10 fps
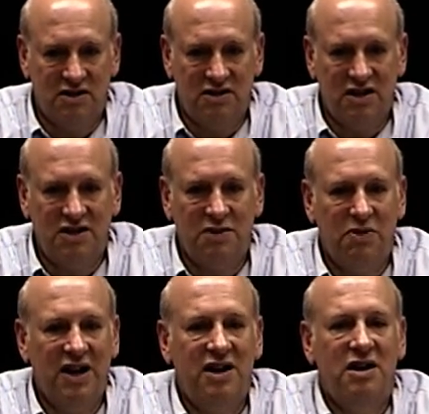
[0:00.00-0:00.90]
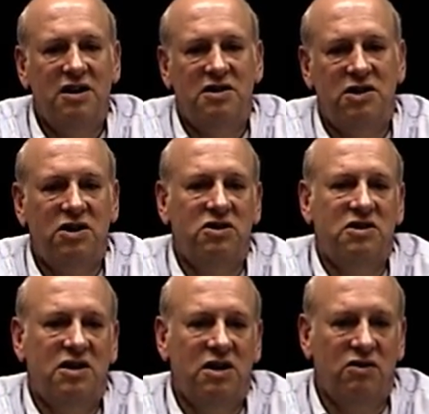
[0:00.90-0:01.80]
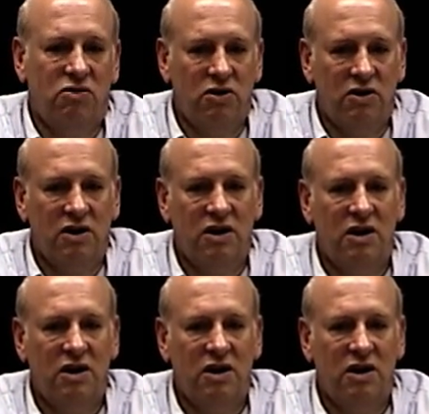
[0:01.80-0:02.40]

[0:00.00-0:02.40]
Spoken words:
JCPenney, Sears, and Kroger.